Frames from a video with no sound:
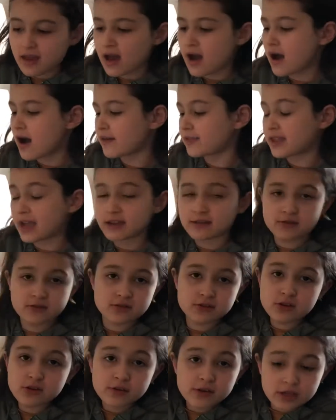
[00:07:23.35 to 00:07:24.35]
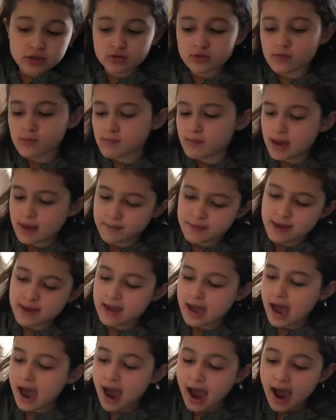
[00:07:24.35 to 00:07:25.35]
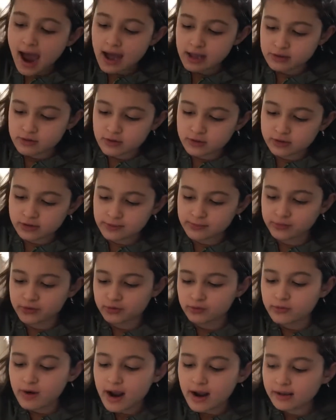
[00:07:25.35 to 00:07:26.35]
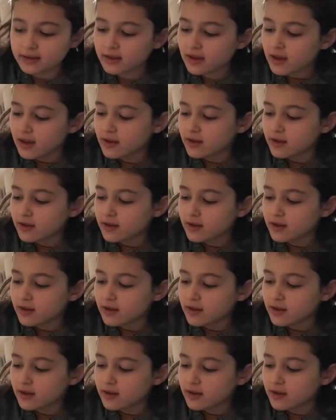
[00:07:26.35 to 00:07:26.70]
that you need to maybe add or subtract.